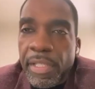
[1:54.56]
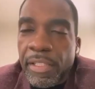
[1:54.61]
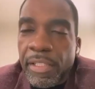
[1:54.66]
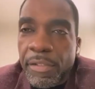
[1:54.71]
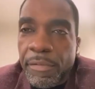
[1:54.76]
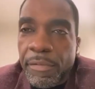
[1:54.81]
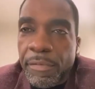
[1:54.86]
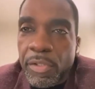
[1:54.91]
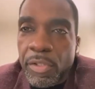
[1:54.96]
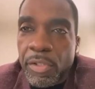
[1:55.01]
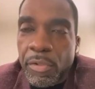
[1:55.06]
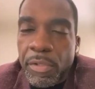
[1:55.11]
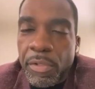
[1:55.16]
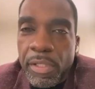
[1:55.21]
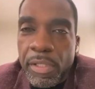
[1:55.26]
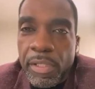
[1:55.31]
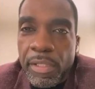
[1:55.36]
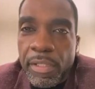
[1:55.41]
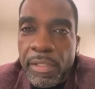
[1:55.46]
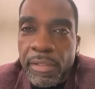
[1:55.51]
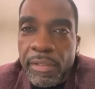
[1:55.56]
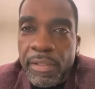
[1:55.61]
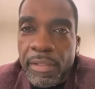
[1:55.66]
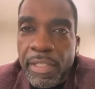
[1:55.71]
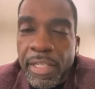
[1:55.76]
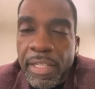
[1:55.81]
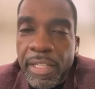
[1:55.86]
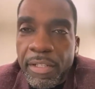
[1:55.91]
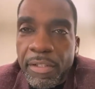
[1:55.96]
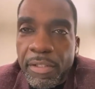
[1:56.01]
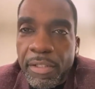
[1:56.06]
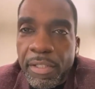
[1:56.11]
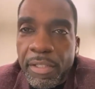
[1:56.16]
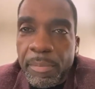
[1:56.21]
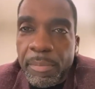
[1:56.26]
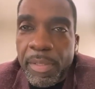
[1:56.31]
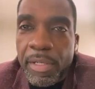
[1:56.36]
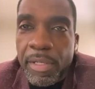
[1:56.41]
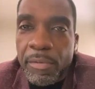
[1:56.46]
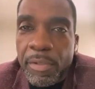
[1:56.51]
thank you for joining us today
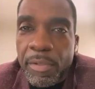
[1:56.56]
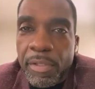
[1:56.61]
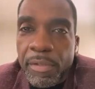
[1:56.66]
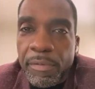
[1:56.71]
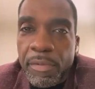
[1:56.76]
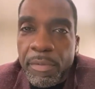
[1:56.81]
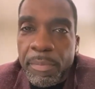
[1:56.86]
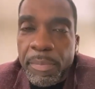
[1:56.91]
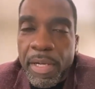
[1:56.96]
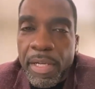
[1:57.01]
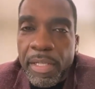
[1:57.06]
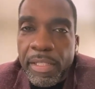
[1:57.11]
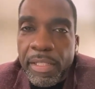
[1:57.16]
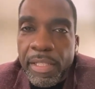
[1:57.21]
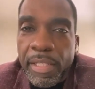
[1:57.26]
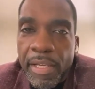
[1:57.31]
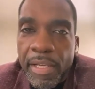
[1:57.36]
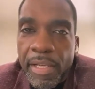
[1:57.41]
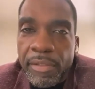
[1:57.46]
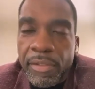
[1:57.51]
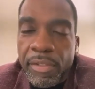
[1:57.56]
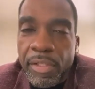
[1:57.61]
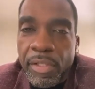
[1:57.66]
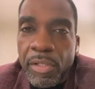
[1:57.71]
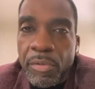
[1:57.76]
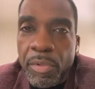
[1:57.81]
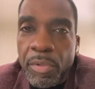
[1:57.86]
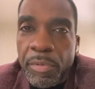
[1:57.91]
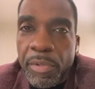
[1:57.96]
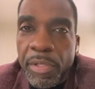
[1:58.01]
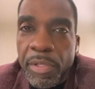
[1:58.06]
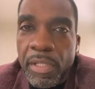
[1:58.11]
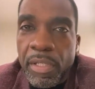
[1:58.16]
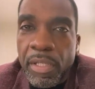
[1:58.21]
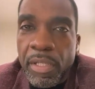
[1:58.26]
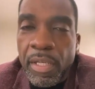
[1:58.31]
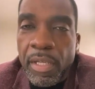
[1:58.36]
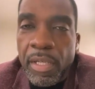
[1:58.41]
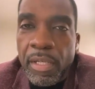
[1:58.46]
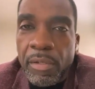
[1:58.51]
on our wonderful podcast, you know, where
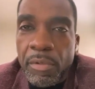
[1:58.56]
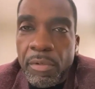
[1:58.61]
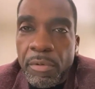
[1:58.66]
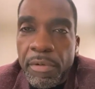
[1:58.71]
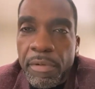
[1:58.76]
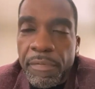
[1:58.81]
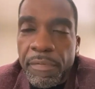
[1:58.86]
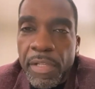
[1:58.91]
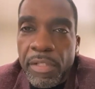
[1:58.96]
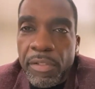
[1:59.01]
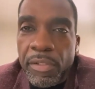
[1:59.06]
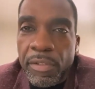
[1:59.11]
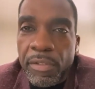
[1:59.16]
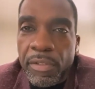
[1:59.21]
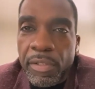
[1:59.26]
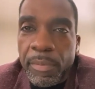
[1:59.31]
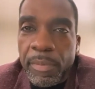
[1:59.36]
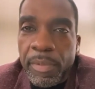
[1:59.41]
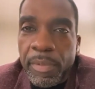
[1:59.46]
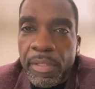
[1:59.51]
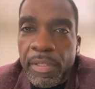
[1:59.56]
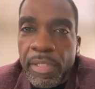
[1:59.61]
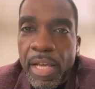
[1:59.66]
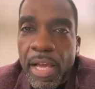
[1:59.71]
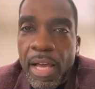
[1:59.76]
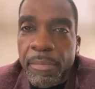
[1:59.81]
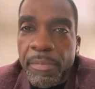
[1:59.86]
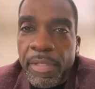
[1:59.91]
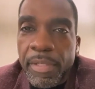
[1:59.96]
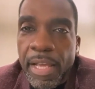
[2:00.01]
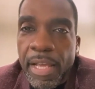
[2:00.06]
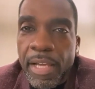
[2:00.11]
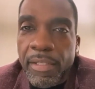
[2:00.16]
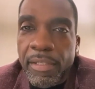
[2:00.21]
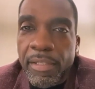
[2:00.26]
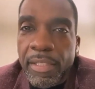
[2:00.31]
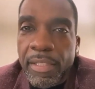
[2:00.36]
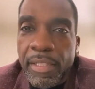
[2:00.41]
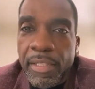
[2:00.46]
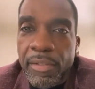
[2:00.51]
we feature some of the top
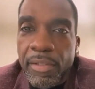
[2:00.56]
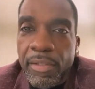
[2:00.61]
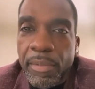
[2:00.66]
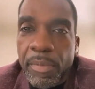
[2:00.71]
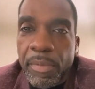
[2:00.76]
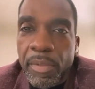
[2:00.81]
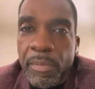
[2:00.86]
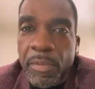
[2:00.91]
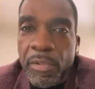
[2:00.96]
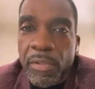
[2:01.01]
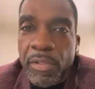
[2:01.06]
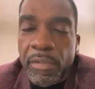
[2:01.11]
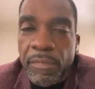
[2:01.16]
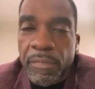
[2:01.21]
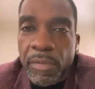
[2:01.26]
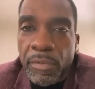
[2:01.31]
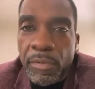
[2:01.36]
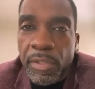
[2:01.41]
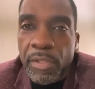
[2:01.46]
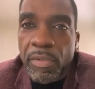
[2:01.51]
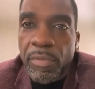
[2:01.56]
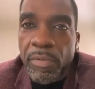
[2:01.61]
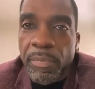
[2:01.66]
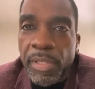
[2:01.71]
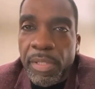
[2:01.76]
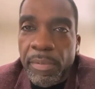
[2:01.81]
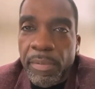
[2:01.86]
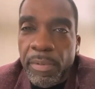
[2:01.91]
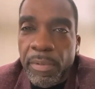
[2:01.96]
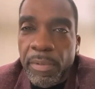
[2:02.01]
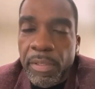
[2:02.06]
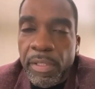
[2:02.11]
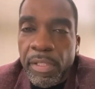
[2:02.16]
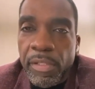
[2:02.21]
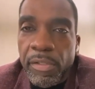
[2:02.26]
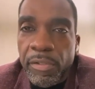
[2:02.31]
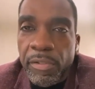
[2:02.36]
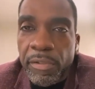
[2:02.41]
talent and some of the most influential people in the